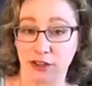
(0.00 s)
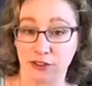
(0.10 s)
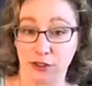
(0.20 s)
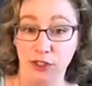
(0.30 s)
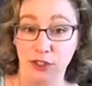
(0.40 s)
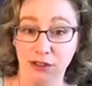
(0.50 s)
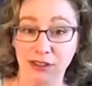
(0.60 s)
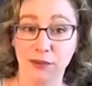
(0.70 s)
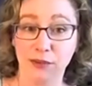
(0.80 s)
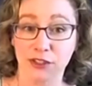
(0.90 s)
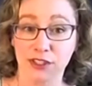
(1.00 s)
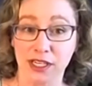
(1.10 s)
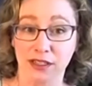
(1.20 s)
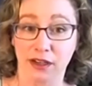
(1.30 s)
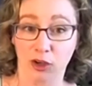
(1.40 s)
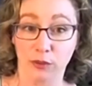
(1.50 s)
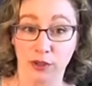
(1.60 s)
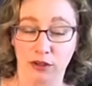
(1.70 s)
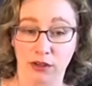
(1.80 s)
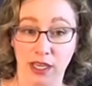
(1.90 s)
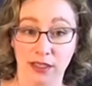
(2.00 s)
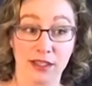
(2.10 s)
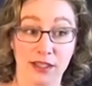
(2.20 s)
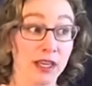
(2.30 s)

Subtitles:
So if you don't like what you're seeing at home with your kids,